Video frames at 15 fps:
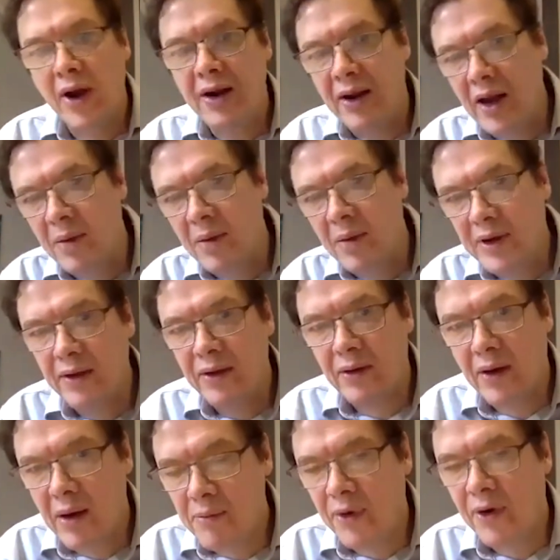parading up and
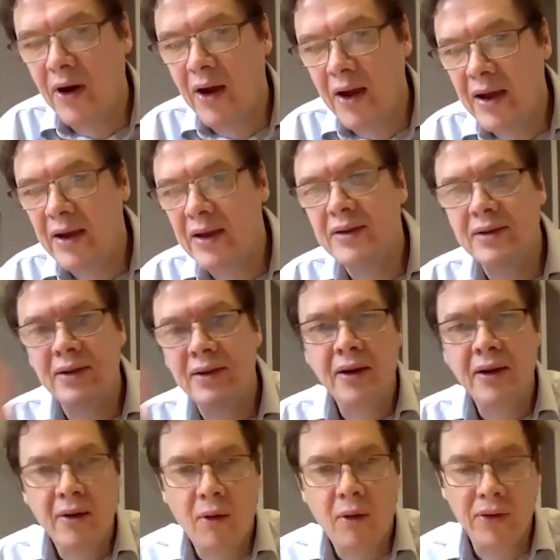down the grand
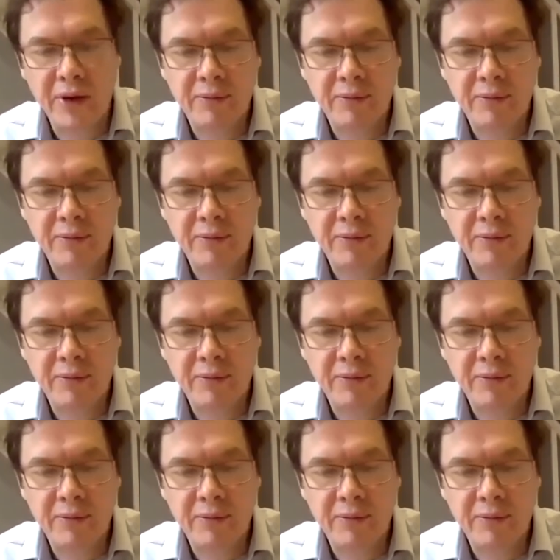parades,